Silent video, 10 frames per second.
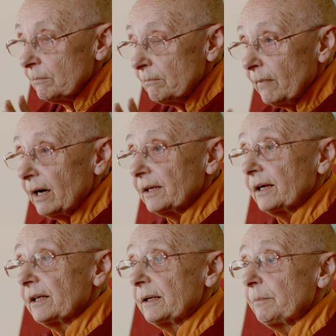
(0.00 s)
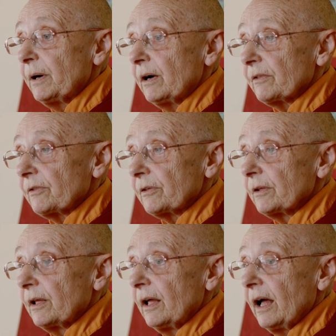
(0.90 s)
Mahayana path,
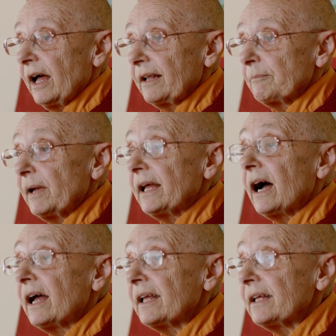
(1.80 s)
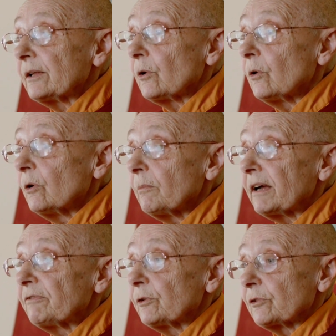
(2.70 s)
and may I in all
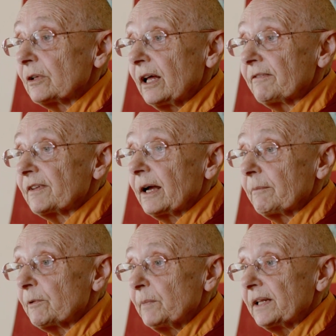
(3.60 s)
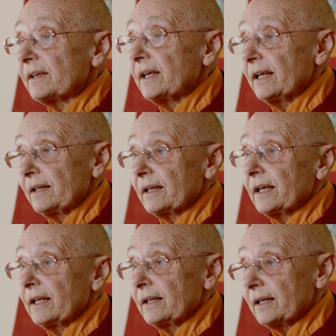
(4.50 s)
my future lifetimes meet again and
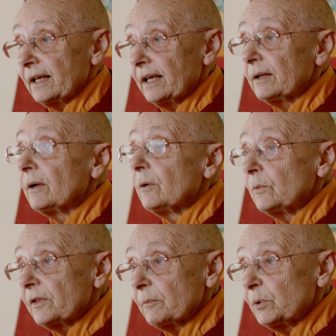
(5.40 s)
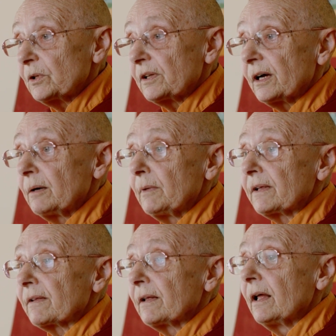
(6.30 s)
again and again with the Buddha Dharma